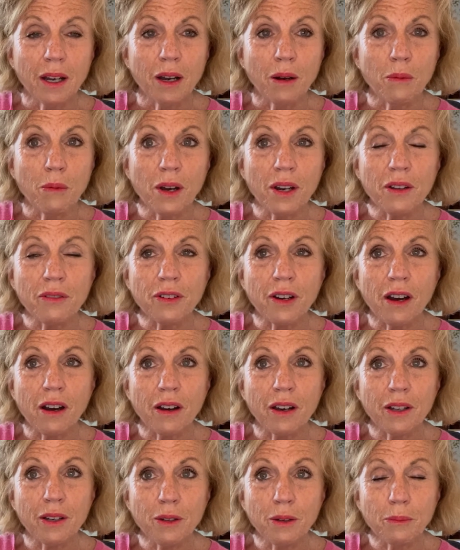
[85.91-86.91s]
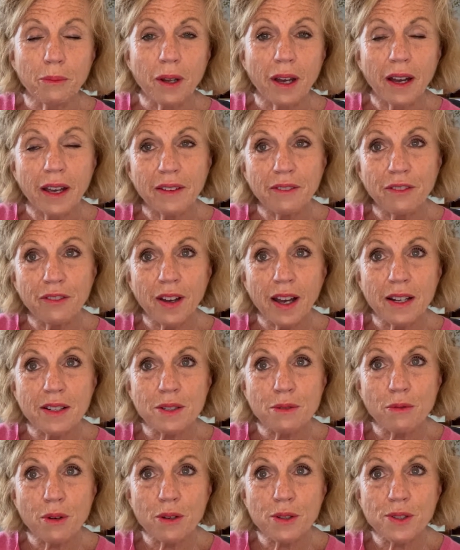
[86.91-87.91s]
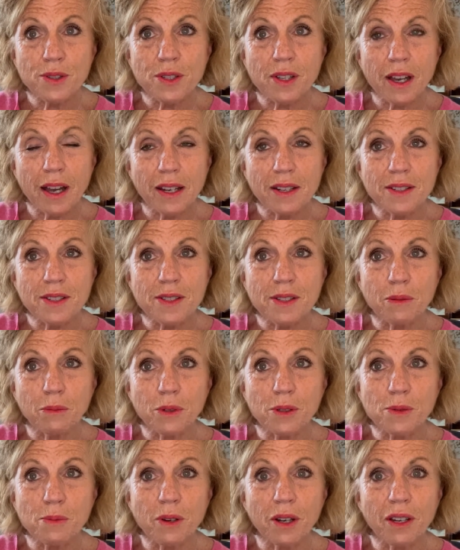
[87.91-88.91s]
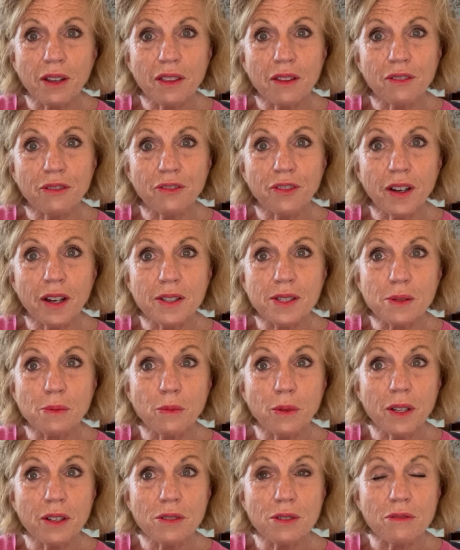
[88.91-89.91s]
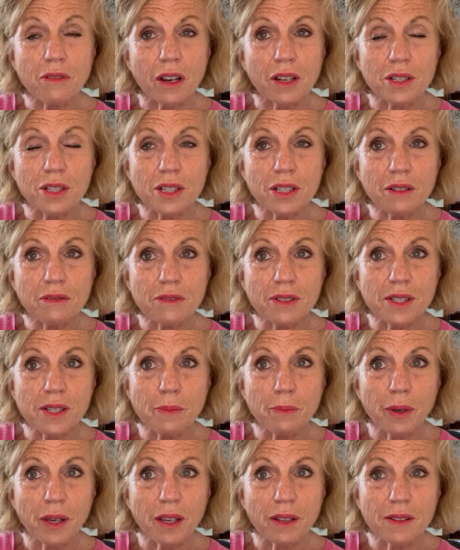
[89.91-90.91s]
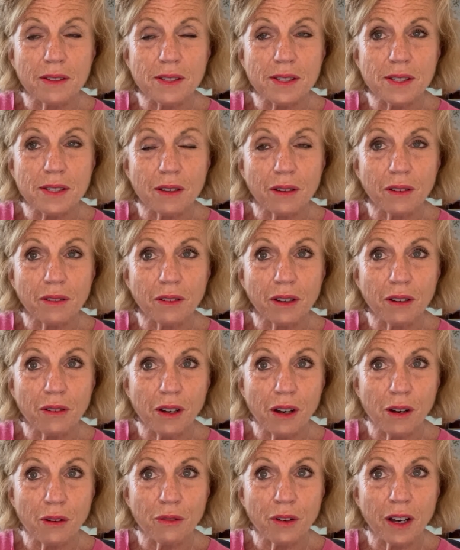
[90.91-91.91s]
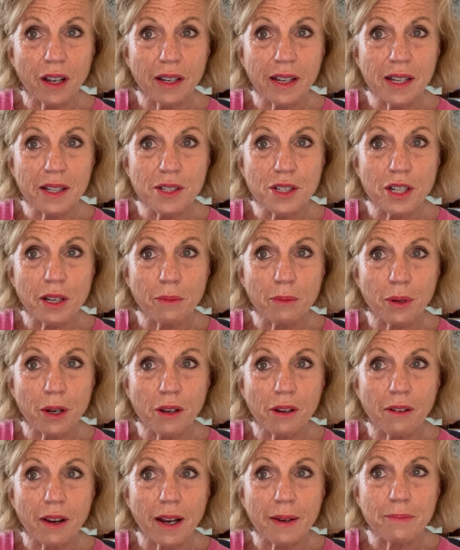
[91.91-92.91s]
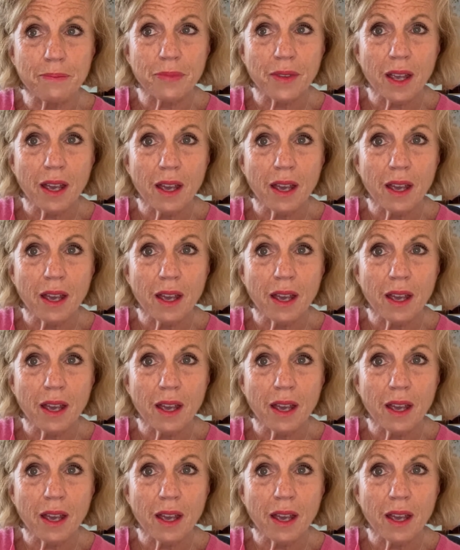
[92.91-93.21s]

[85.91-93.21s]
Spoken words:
one of our alumni, in fact, Ross Anderson, was one of the first Windrush recipients of our leadership programme.